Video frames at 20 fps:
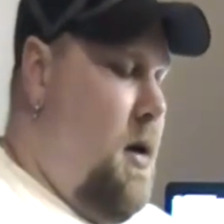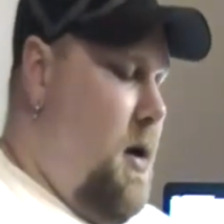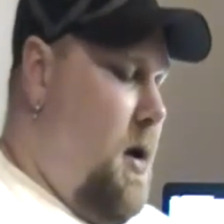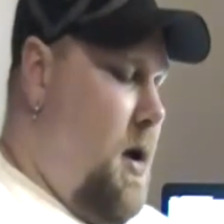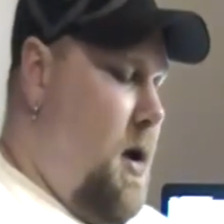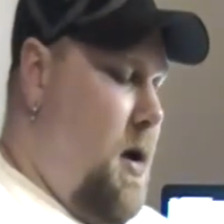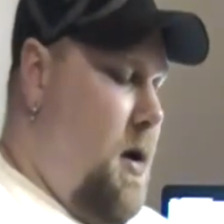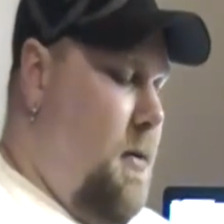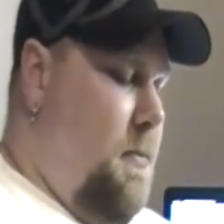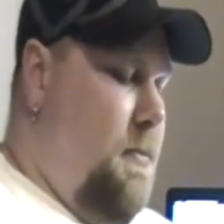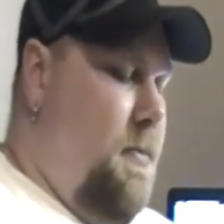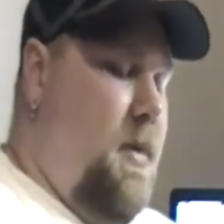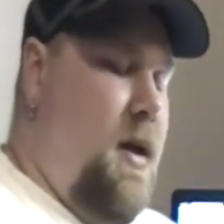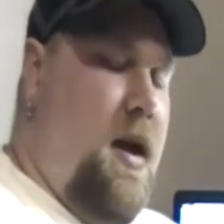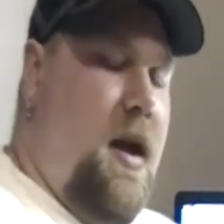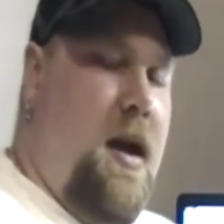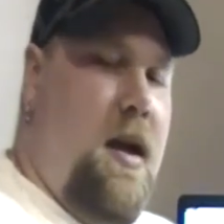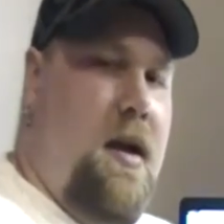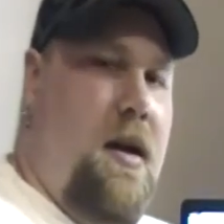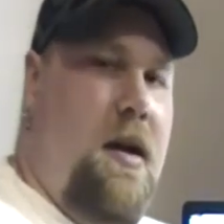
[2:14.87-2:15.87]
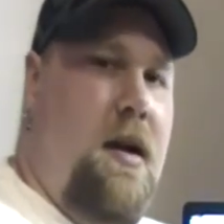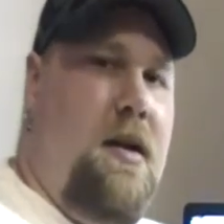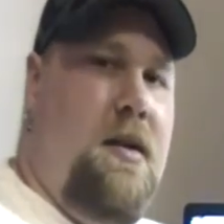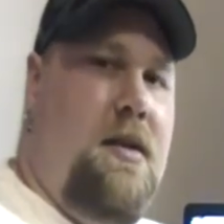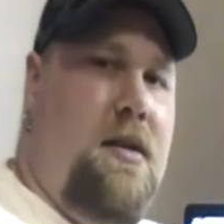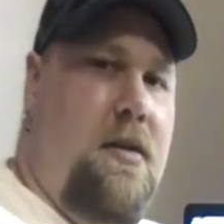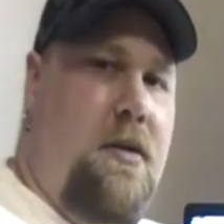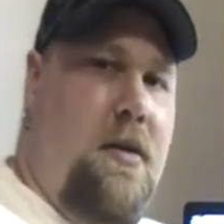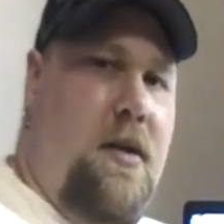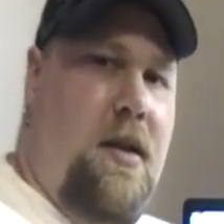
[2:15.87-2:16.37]
Um, and it
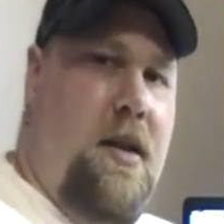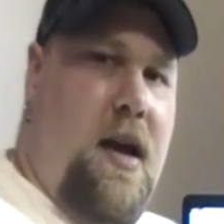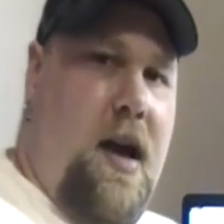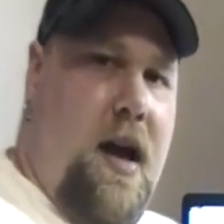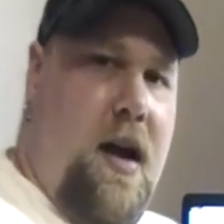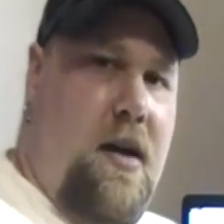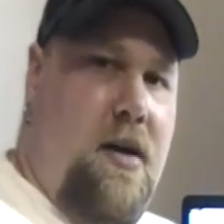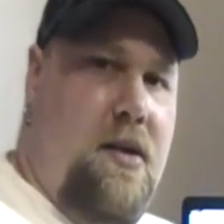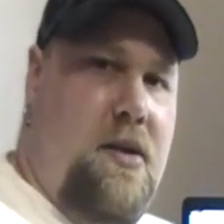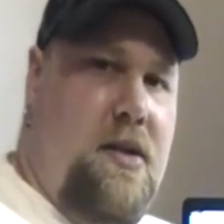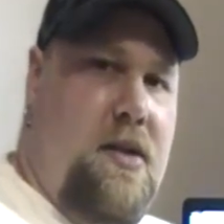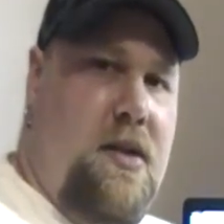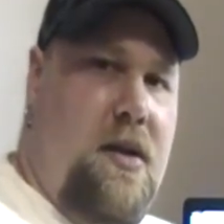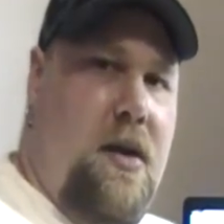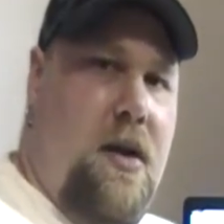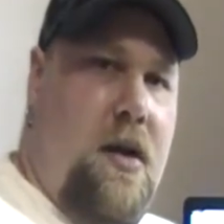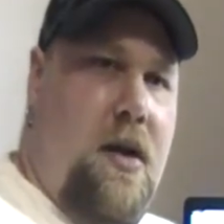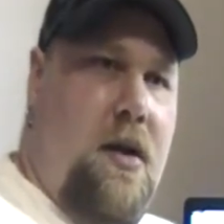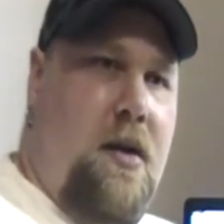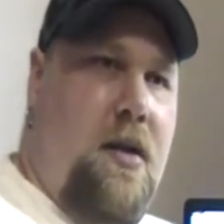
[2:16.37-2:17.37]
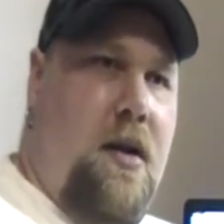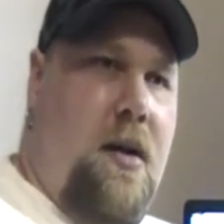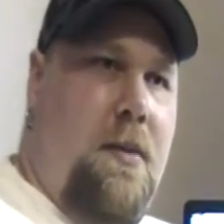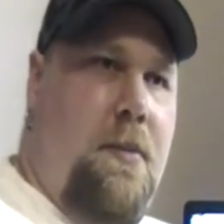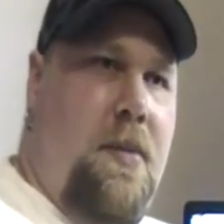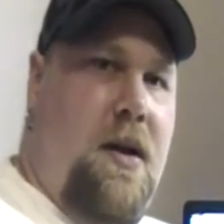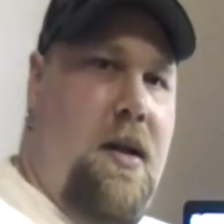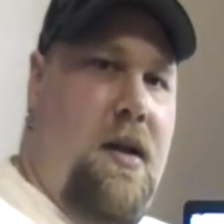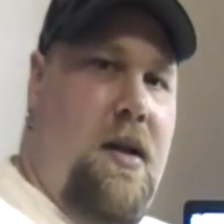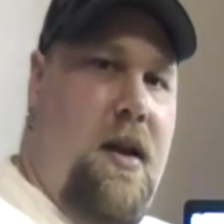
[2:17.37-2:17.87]
also allows
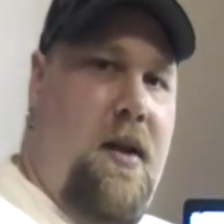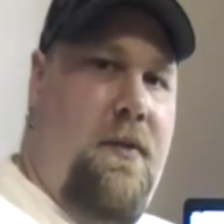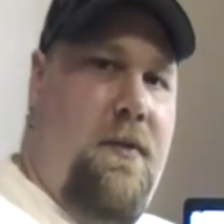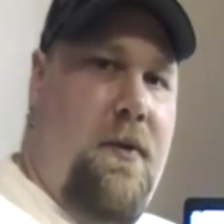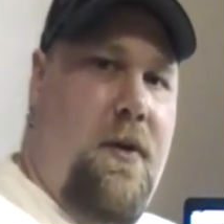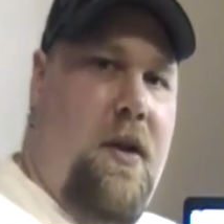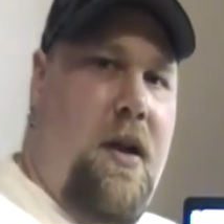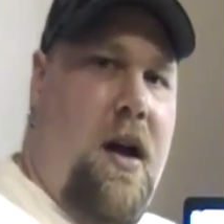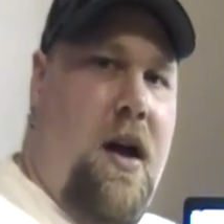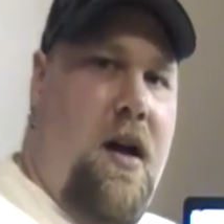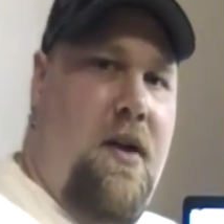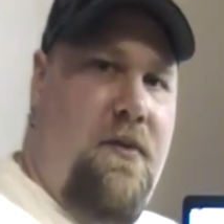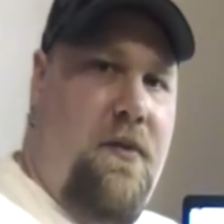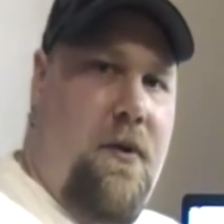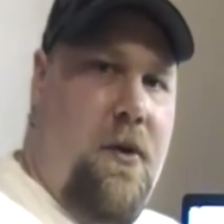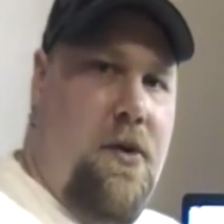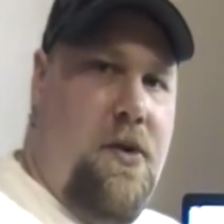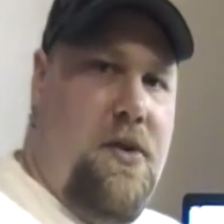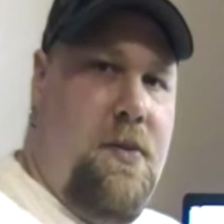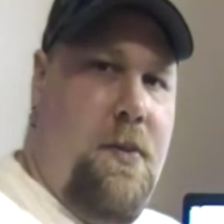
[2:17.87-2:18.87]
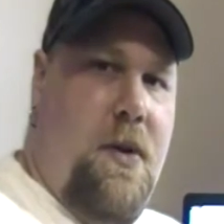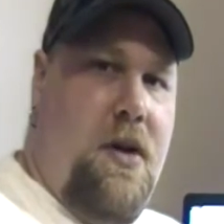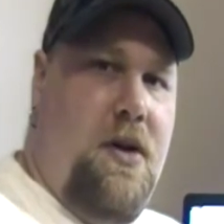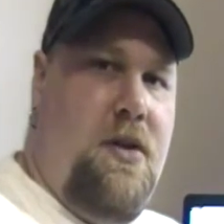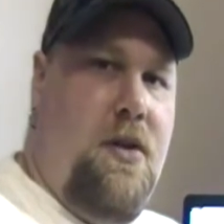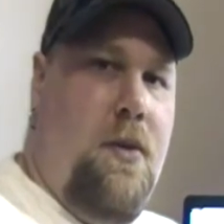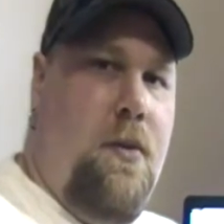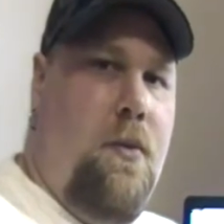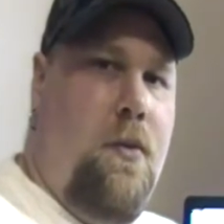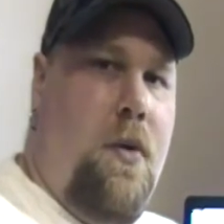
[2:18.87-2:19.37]
the ability for law
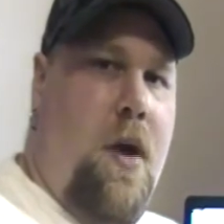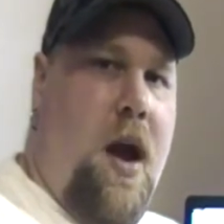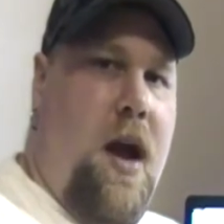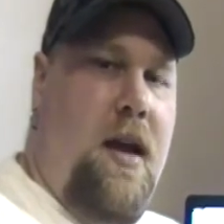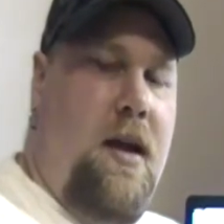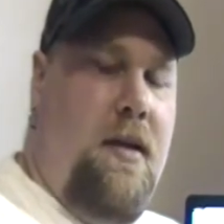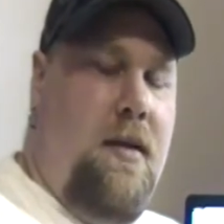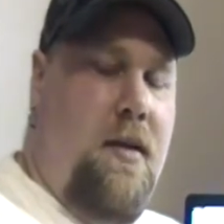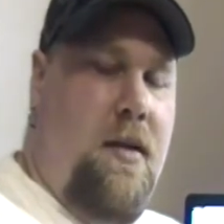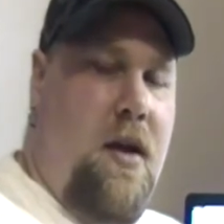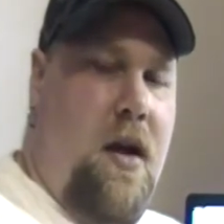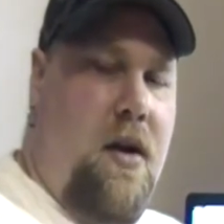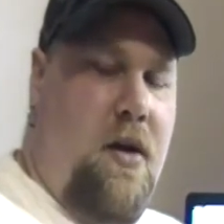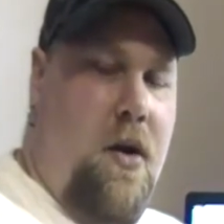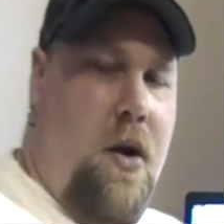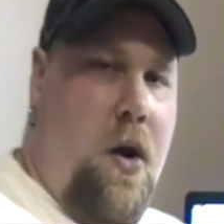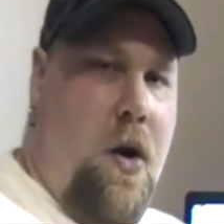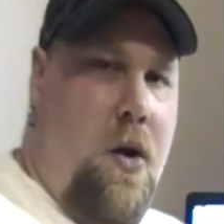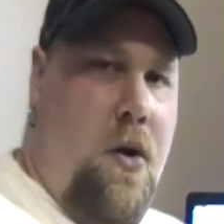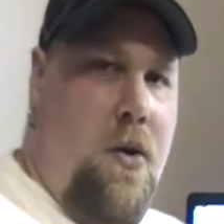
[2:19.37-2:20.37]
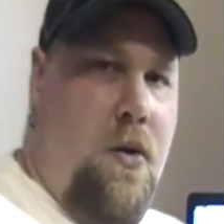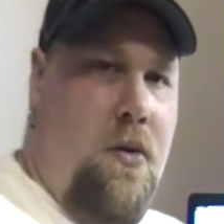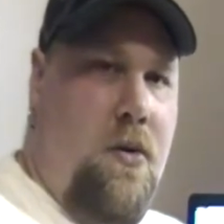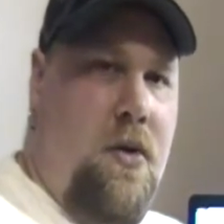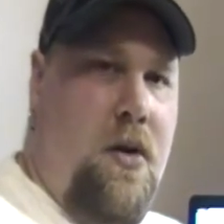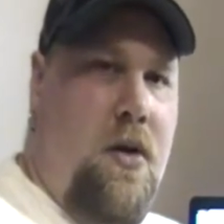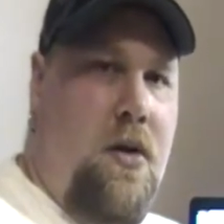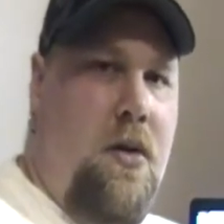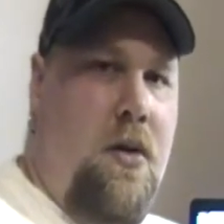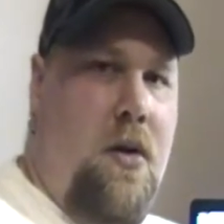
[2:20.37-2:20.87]
enforcement to write their
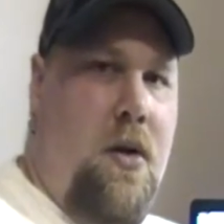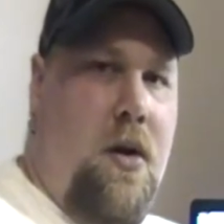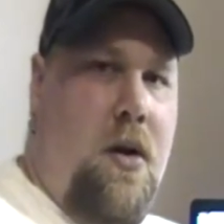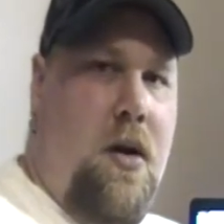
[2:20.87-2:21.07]
own